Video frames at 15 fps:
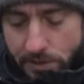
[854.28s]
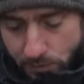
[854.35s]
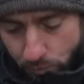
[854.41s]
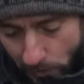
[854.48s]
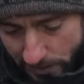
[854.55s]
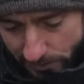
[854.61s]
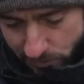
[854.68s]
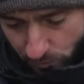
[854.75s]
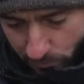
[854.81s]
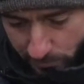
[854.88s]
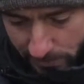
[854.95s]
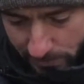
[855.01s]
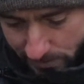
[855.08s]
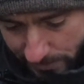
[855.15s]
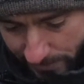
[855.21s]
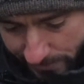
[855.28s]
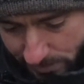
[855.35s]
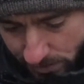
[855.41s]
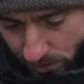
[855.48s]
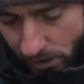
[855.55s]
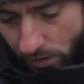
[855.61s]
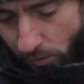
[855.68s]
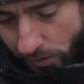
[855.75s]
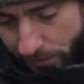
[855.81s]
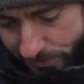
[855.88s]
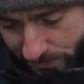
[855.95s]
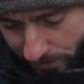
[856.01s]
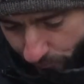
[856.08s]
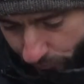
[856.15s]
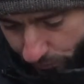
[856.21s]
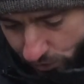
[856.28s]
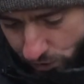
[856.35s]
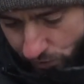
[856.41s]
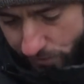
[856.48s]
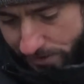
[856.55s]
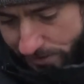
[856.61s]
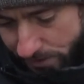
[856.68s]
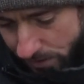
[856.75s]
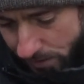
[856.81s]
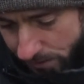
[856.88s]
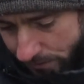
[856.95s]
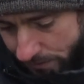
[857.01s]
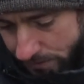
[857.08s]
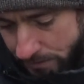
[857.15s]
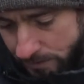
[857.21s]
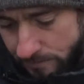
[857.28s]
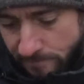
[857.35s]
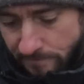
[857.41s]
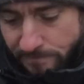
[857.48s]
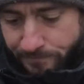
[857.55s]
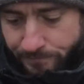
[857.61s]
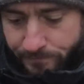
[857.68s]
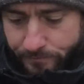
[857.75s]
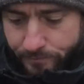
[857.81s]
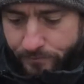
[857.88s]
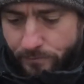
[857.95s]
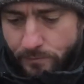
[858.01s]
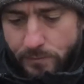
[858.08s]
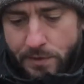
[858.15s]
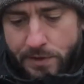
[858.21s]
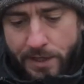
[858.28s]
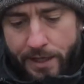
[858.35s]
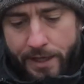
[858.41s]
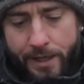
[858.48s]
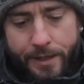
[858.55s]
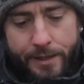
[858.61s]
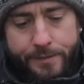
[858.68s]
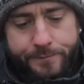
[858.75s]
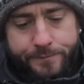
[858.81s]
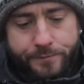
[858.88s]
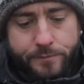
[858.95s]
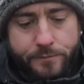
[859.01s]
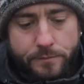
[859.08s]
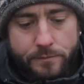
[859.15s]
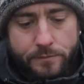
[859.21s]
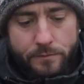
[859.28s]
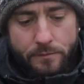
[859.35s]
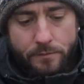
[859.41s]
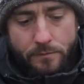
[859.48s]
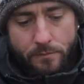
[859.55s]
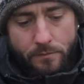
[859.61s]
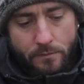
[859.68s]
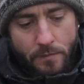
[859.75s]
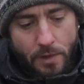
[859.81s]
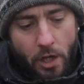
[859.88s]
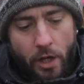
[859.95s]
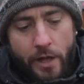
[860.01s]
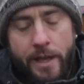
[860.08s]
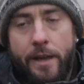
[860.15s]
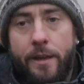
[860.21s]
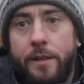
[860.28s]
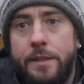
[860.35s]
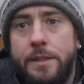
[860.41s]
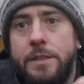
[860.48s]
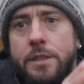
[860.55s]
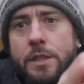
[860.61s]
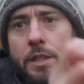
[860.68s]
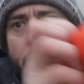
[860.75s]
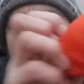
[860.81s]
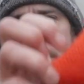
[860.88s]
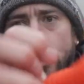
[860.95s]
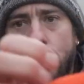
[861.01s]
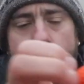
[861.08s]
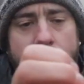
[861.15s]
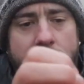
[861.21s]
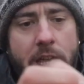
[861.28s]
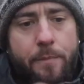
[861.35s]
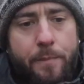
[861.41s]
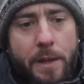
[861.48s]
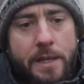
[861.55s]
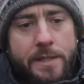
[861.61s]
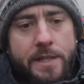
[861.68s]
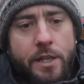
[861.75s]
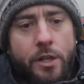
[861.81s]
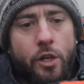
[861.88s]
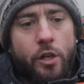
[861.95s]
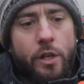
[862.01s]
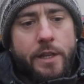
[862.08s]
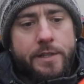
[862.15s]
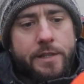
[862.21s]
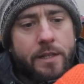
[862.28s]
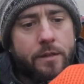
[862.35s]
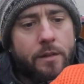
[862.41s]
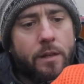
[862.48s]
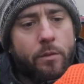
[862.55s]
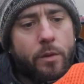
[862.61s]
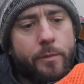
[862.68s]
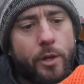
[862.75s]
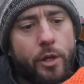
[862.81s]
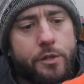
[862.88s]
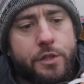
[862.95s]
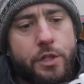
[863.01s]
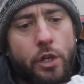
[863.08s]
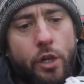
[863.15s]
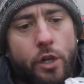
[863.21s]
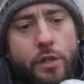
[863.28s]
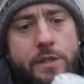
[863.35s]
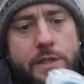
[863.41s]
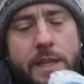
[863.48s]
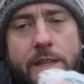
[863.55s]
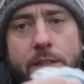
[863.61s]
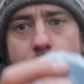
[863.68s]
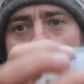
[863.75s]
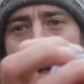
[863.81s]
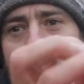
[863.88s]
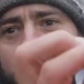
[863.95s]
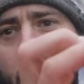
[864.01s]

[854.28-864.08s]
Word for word: while swimming it's nice to know what the temperature is. It's in here. Oh yeah, just to keep it. It's in an it's in uh, one of my old tucks things, but